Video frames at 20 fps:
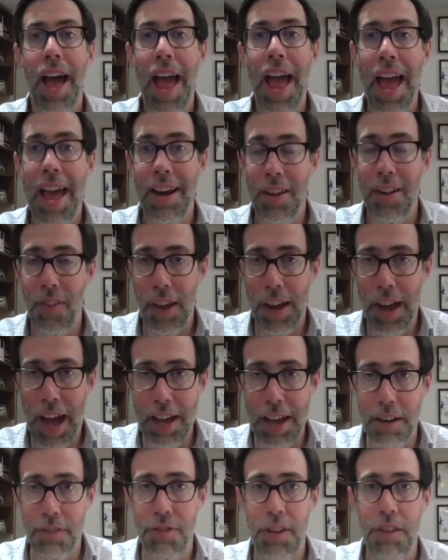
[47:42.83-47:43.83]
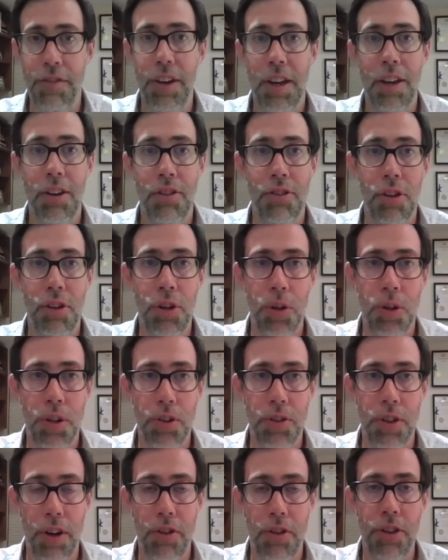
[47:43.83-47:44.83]
and in the kind of civic
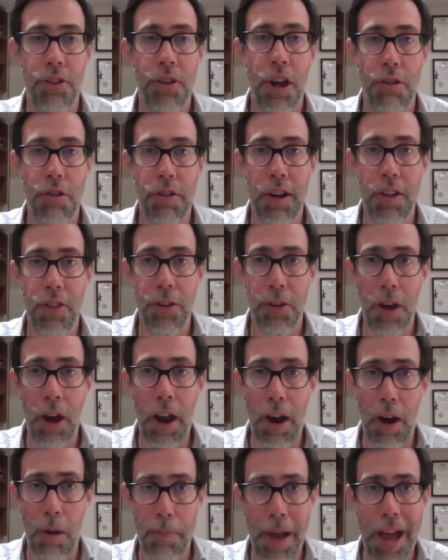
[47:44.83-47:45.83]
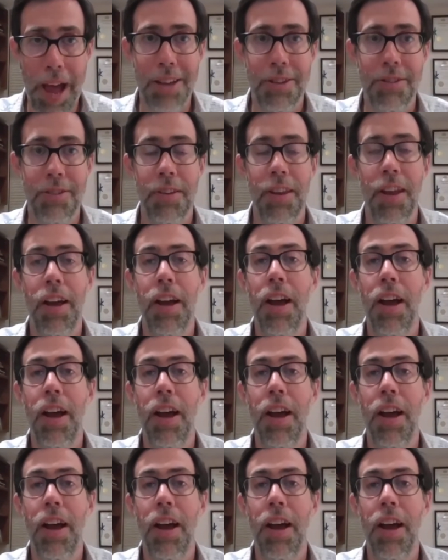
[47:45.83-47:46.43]
institutions that are this country at our best